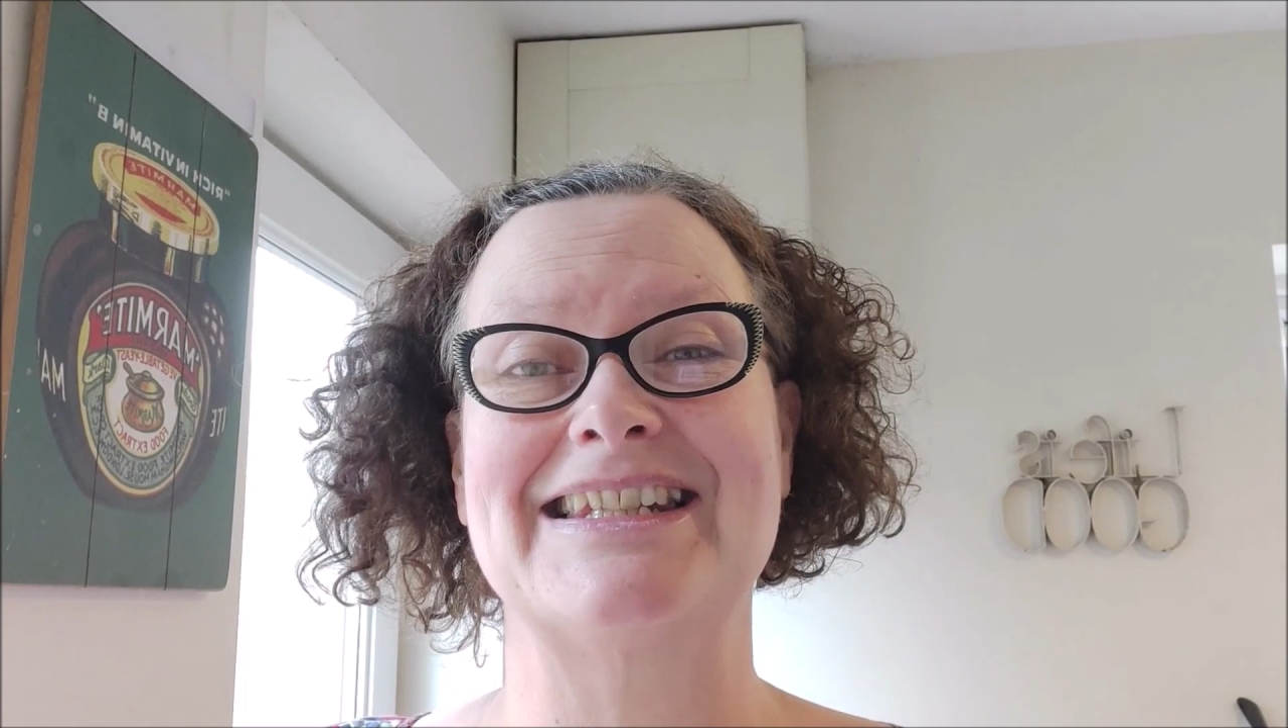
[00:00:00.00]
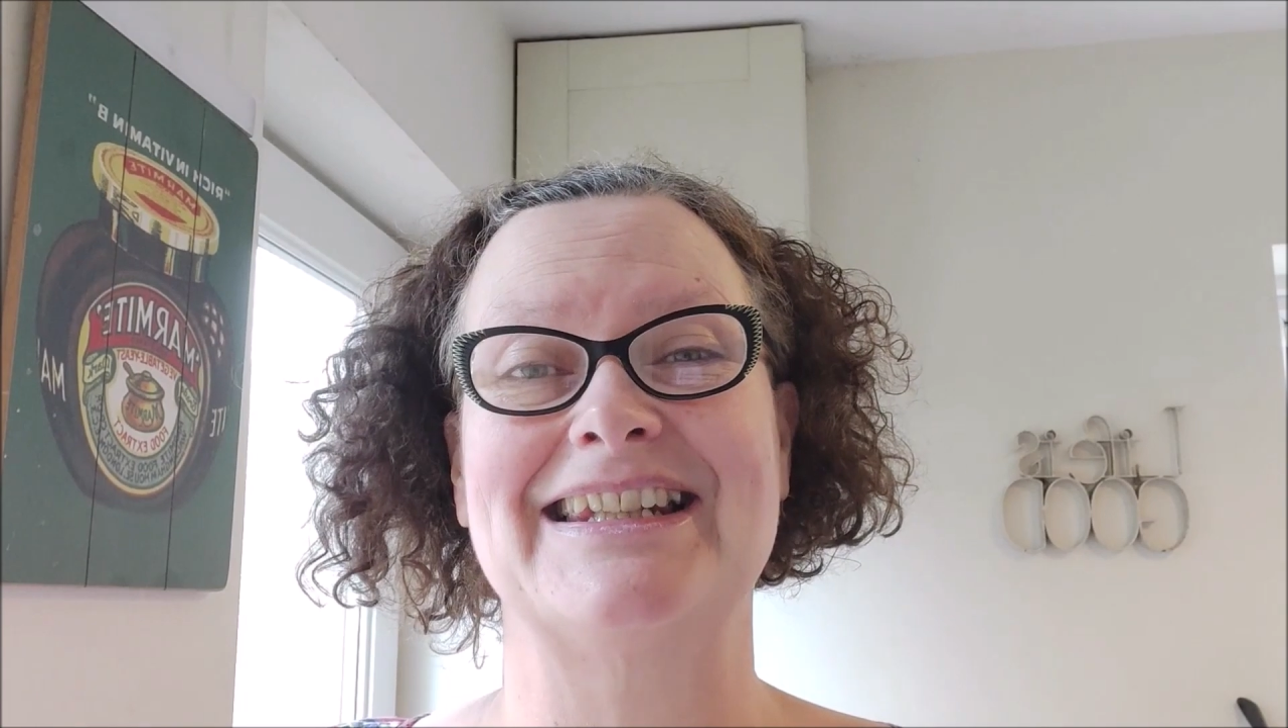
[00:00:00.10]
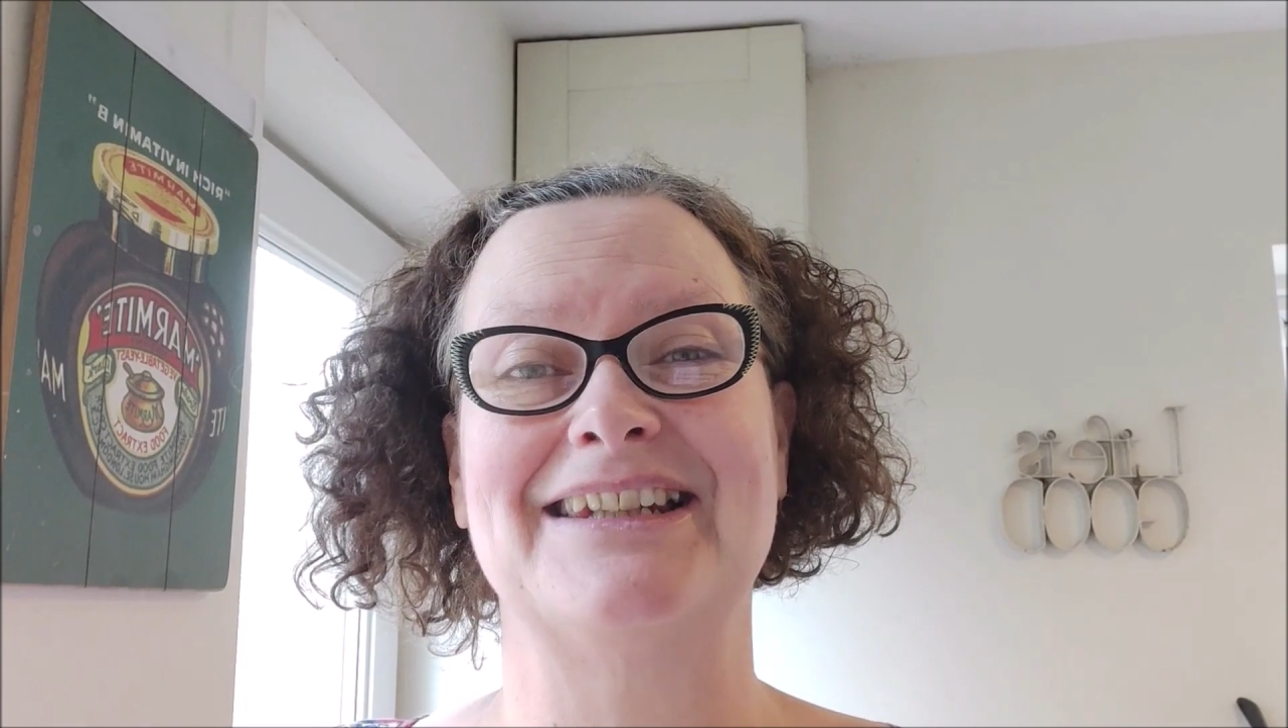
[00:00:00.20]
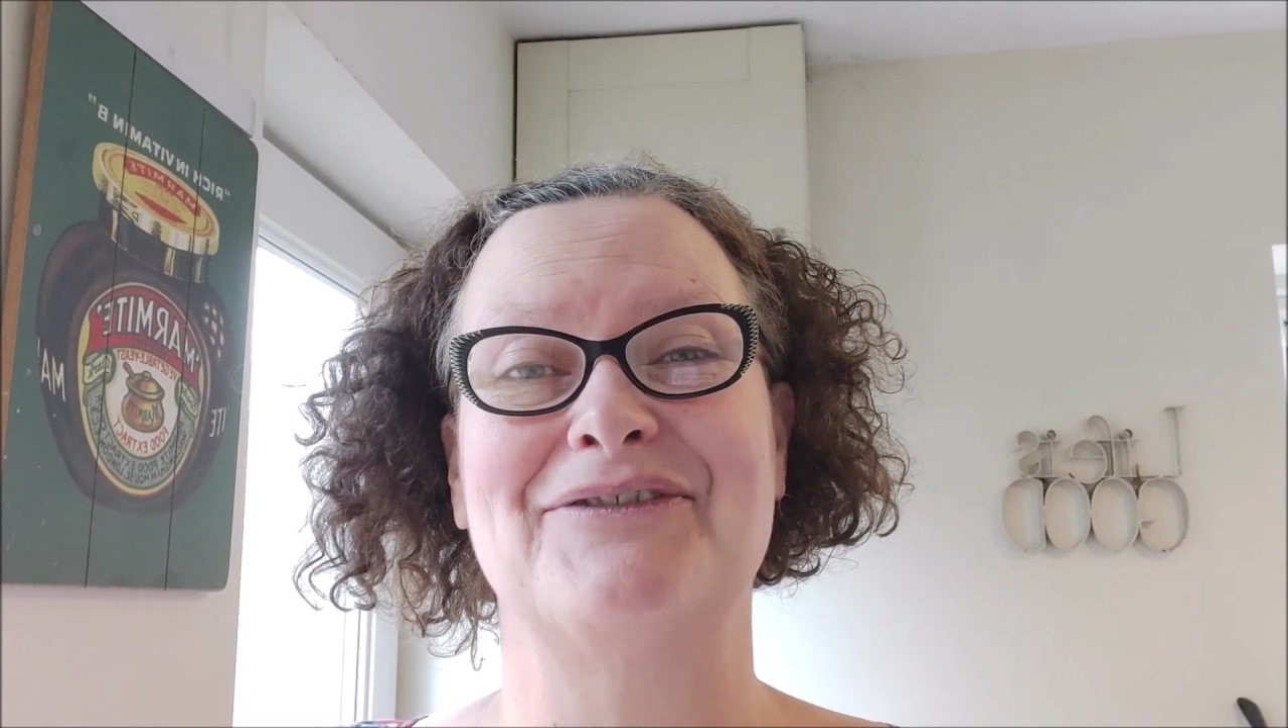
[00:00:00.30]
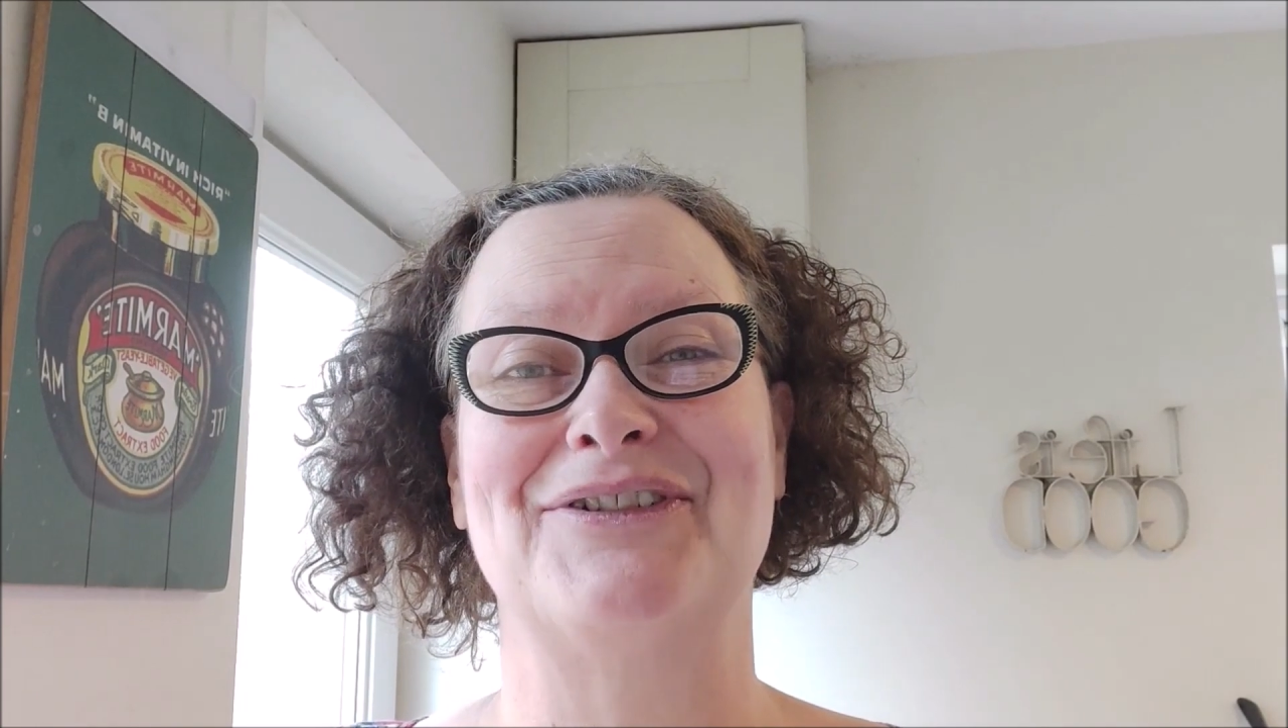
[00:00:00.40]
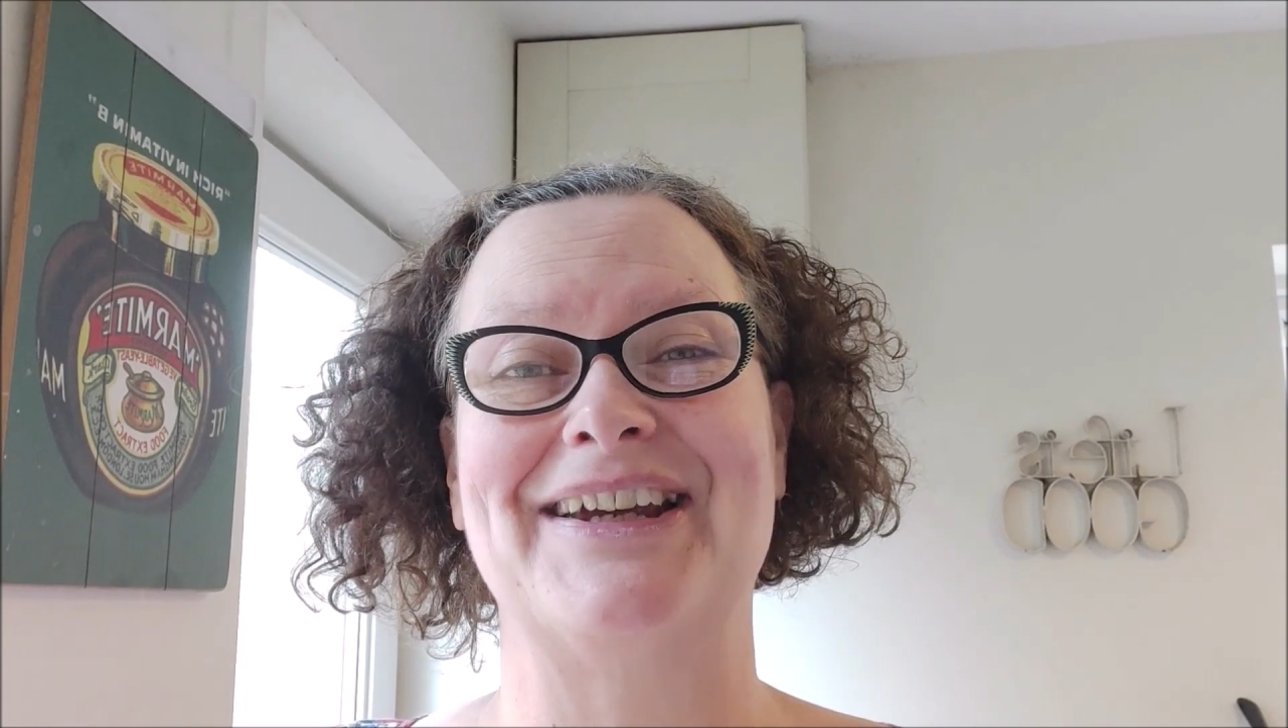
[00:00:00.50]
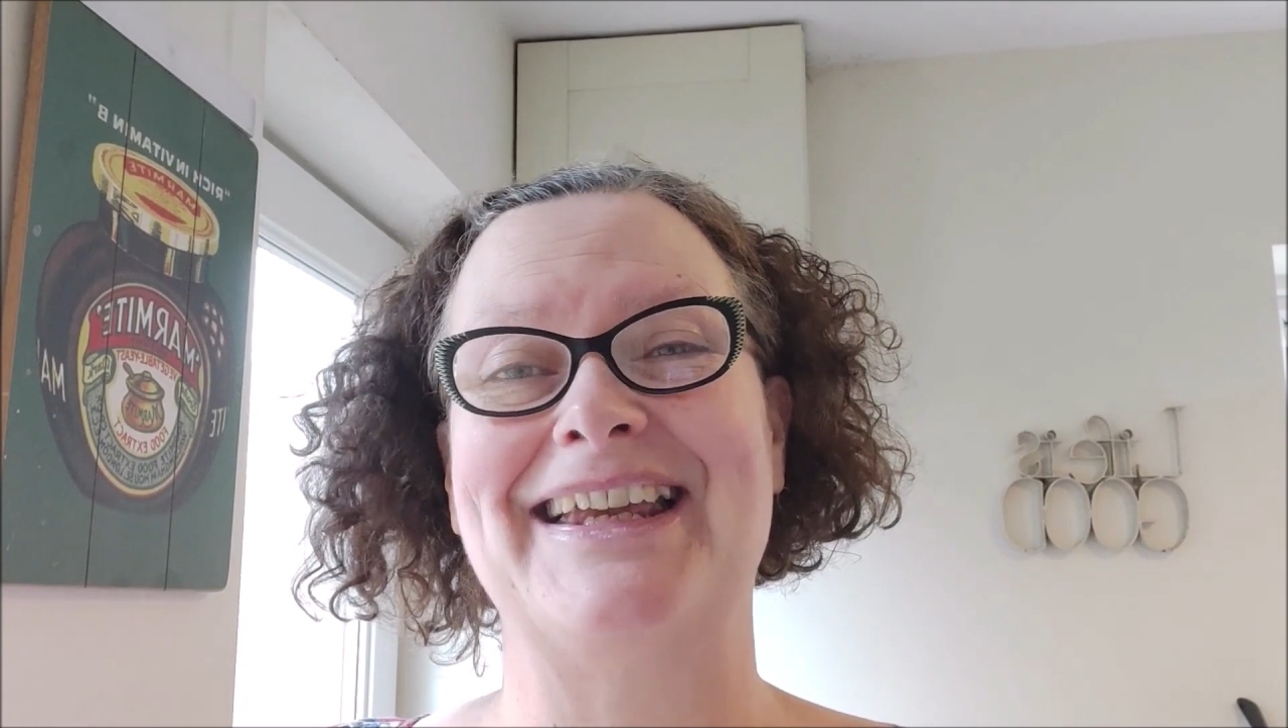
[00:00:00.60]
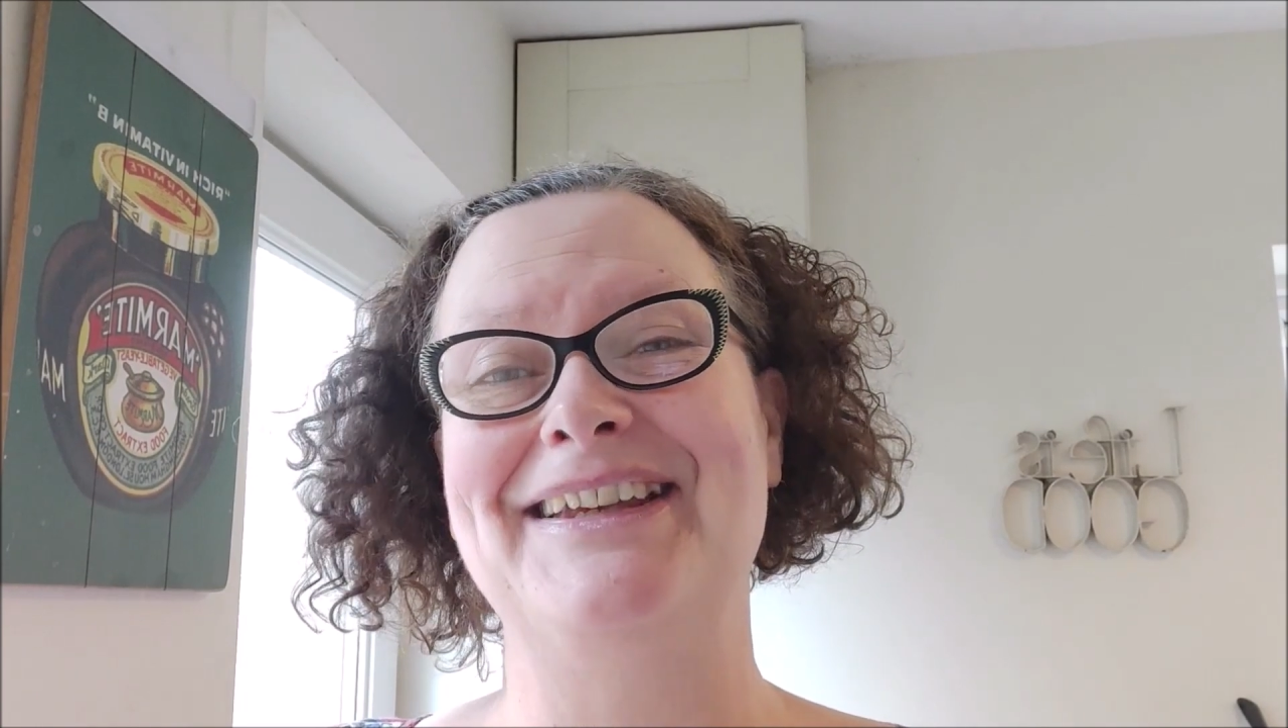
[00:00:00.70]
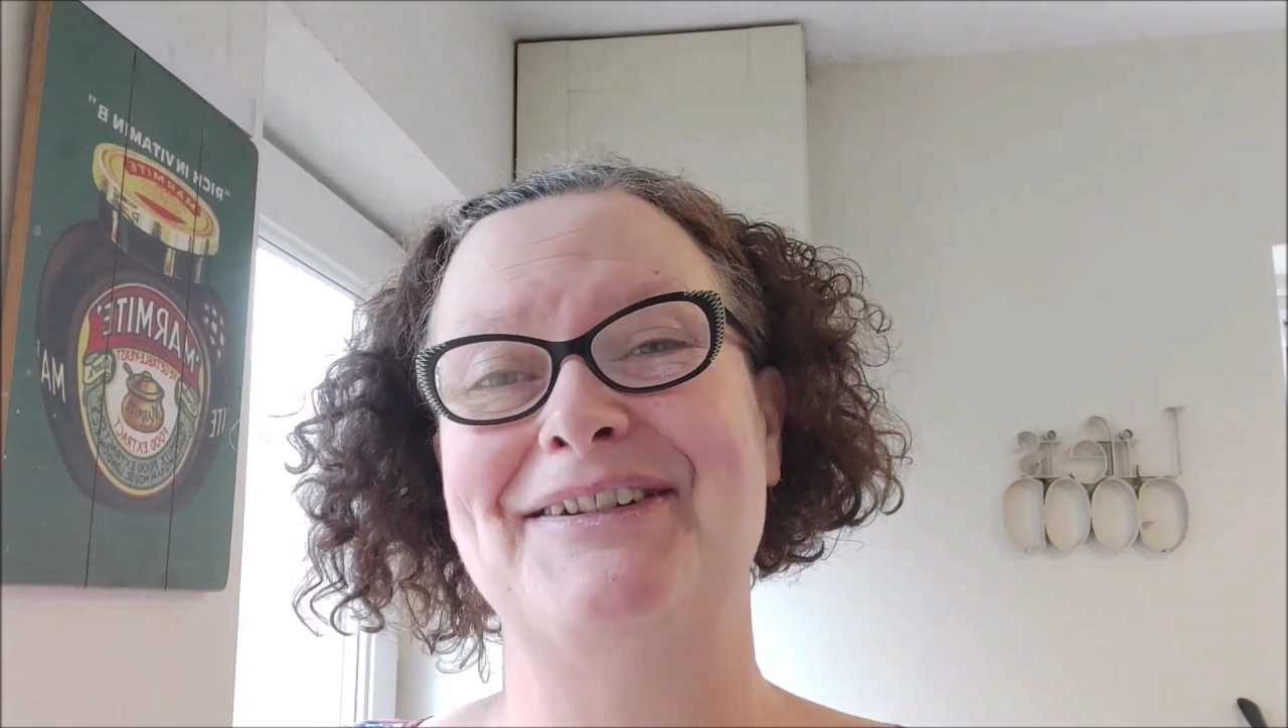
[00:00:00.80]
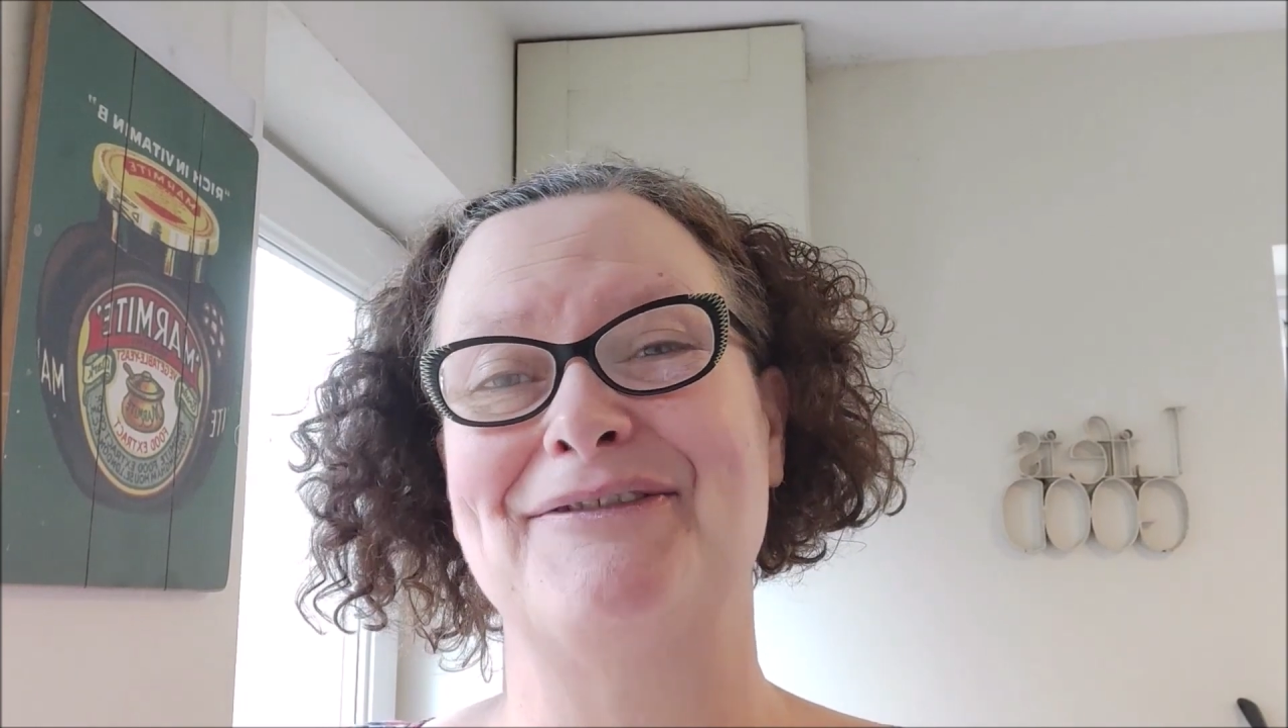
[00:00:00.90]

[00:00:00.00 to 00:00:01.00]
delivery